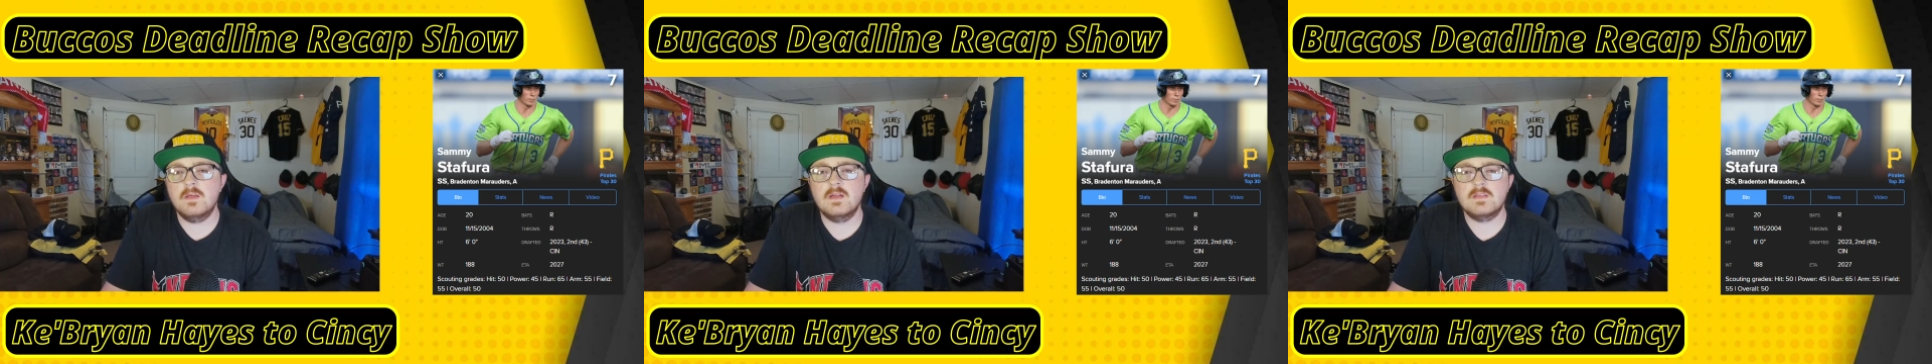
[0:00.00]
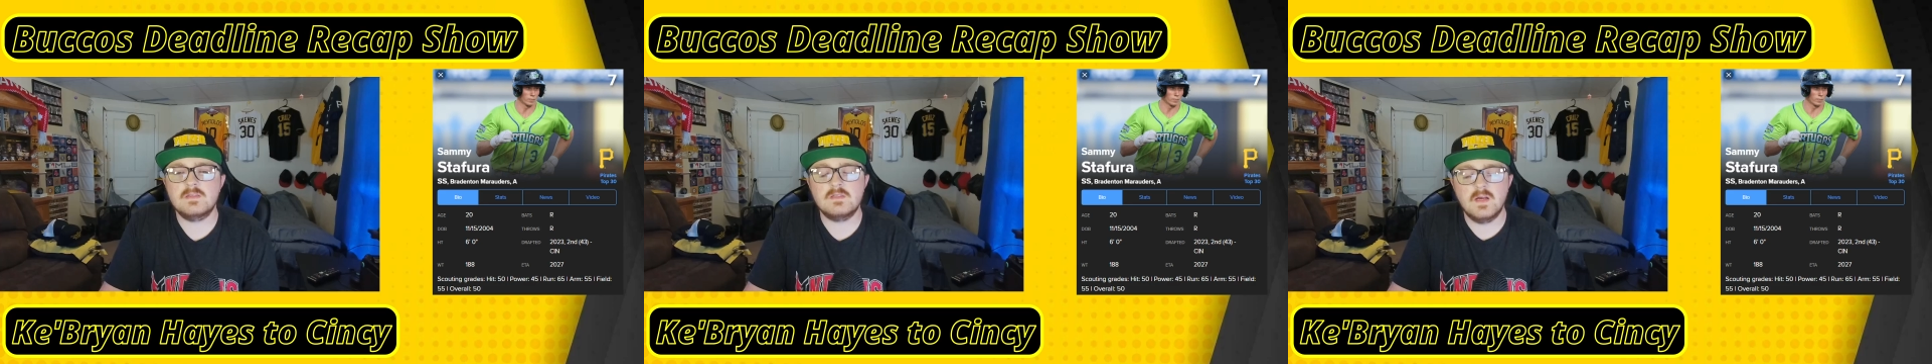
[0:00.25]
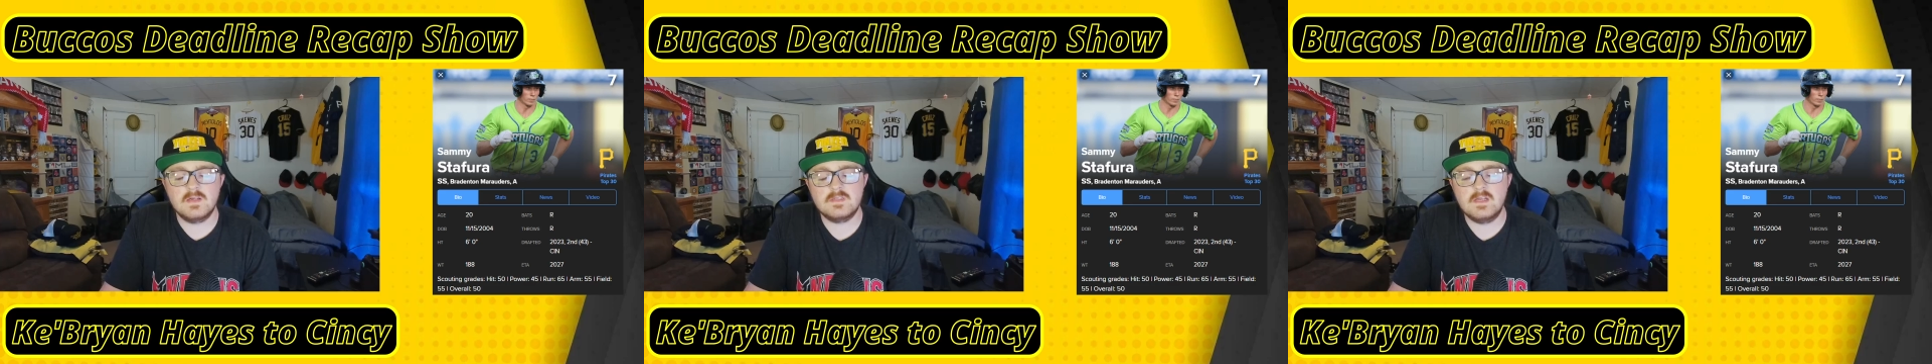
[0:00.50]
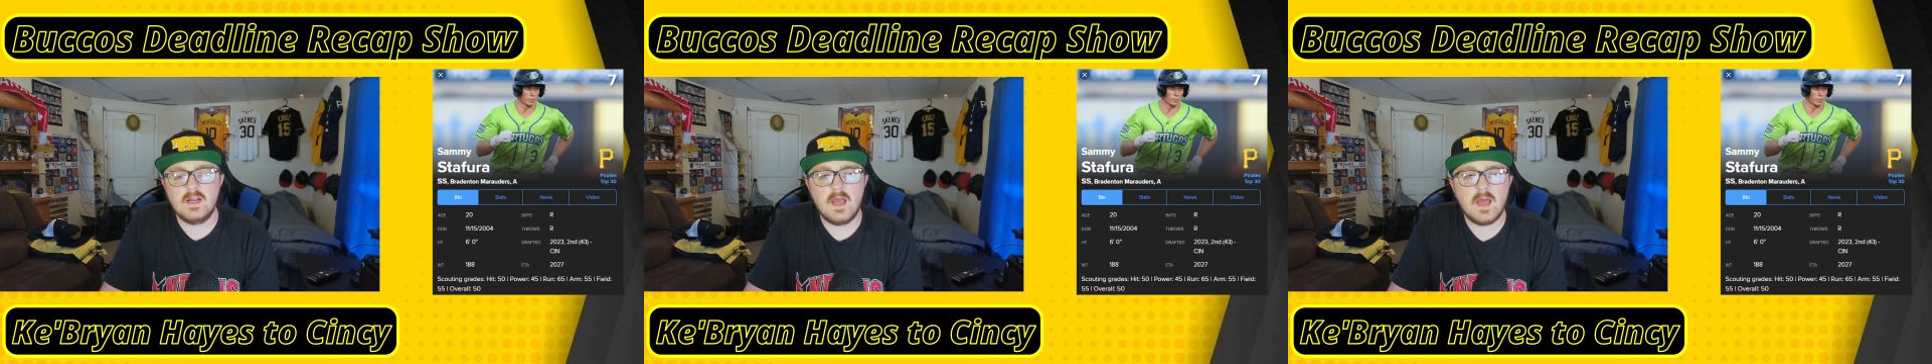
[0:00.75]
and it sucks
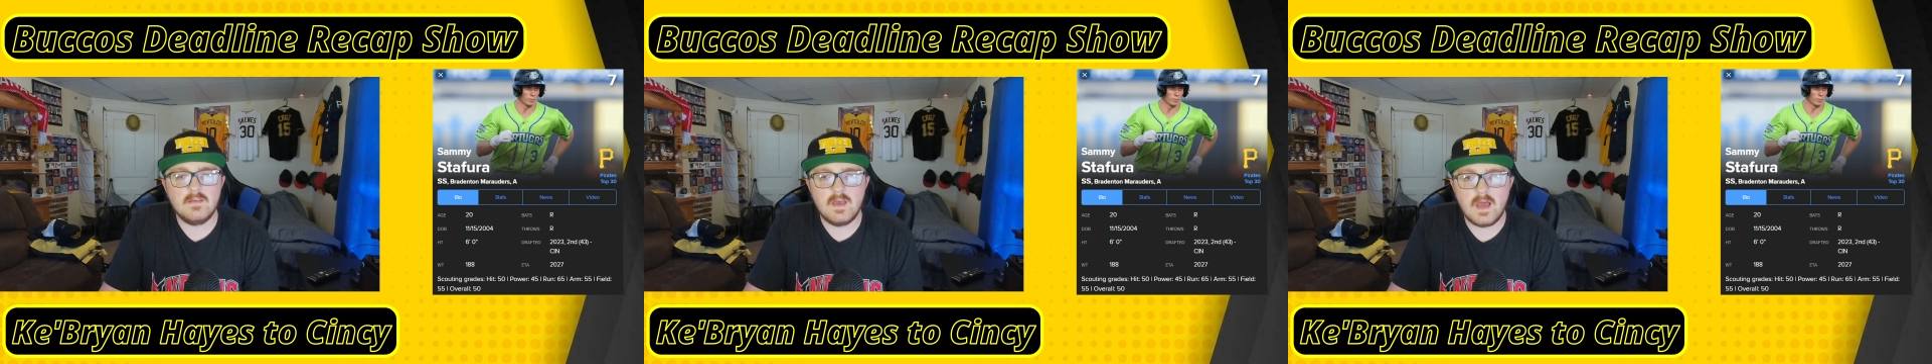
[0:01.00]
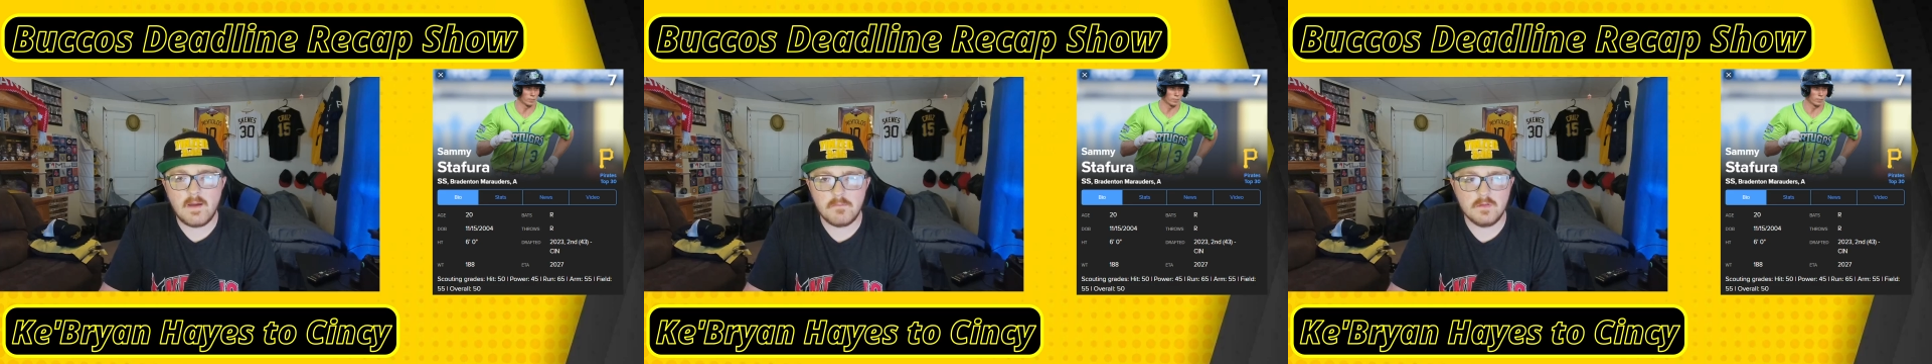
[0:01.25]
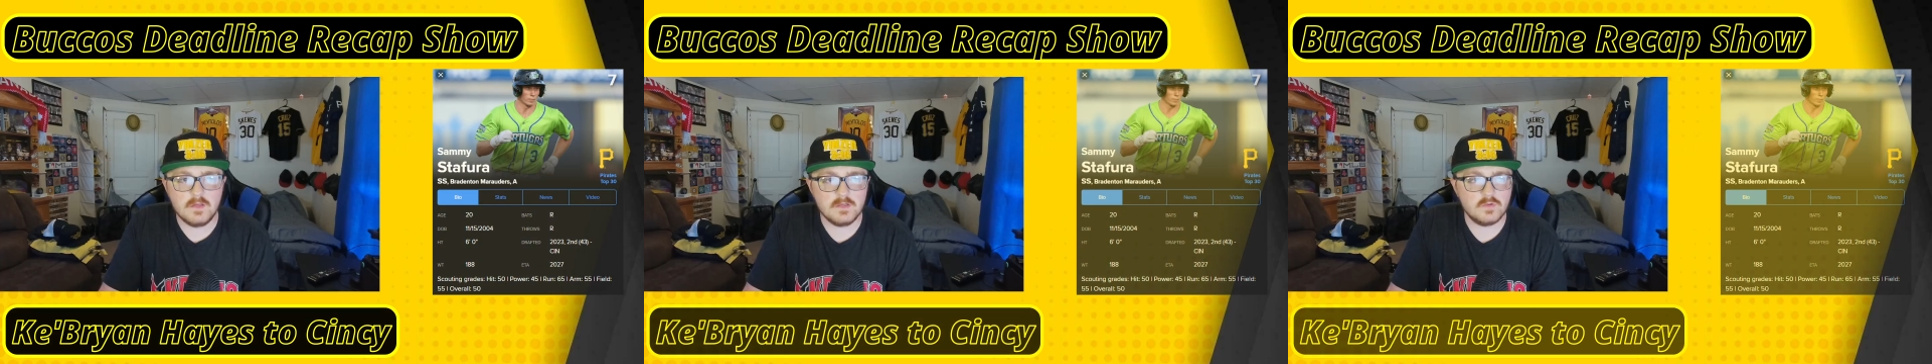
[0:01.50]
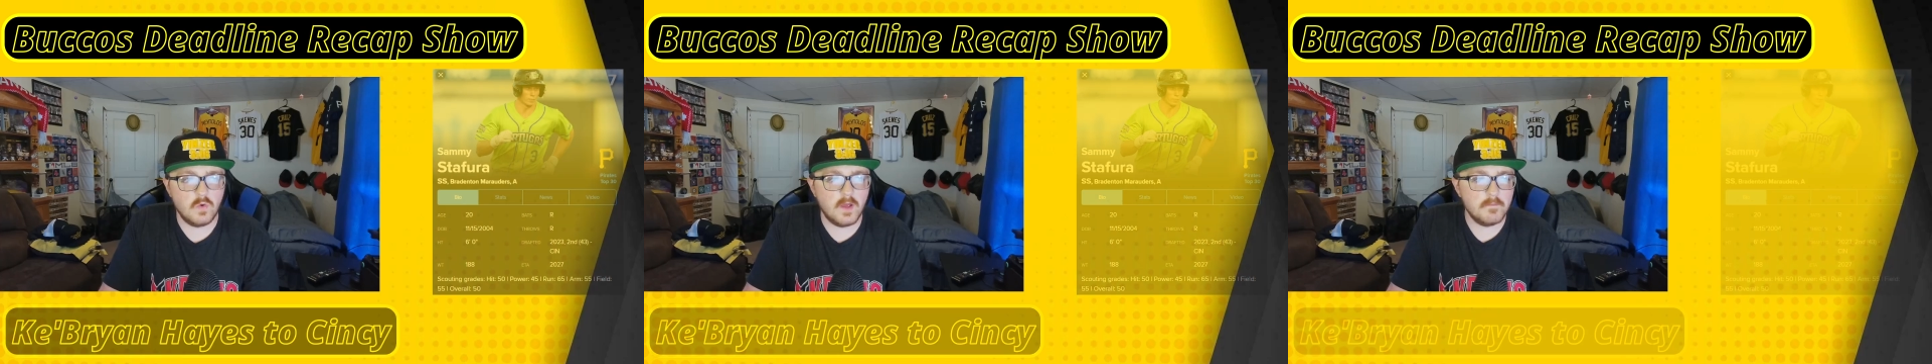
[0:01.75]
that it had to happen
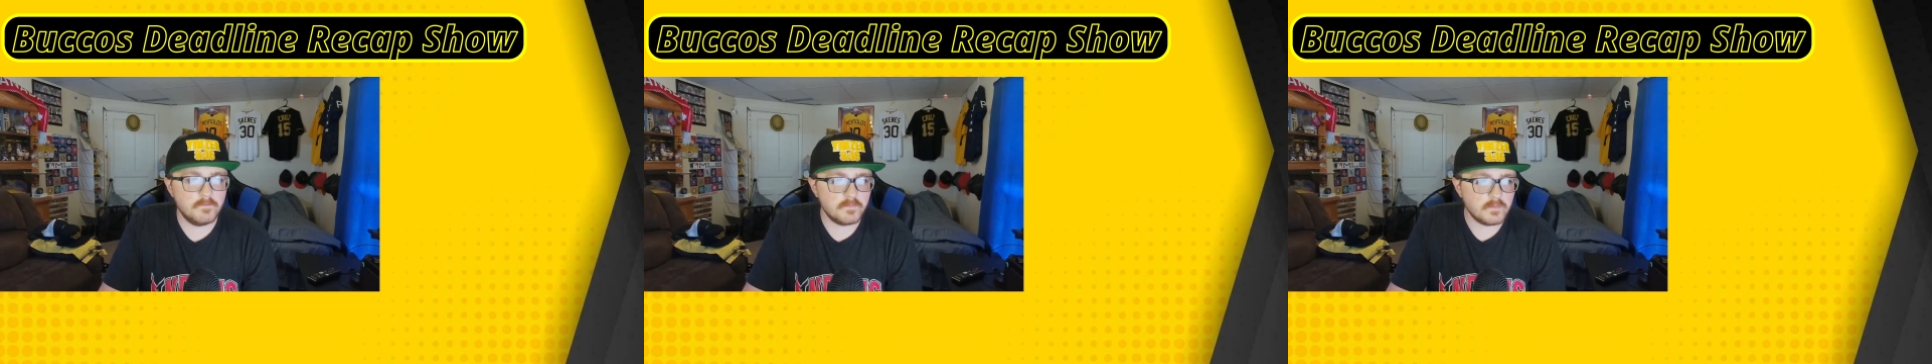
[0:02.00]
this way.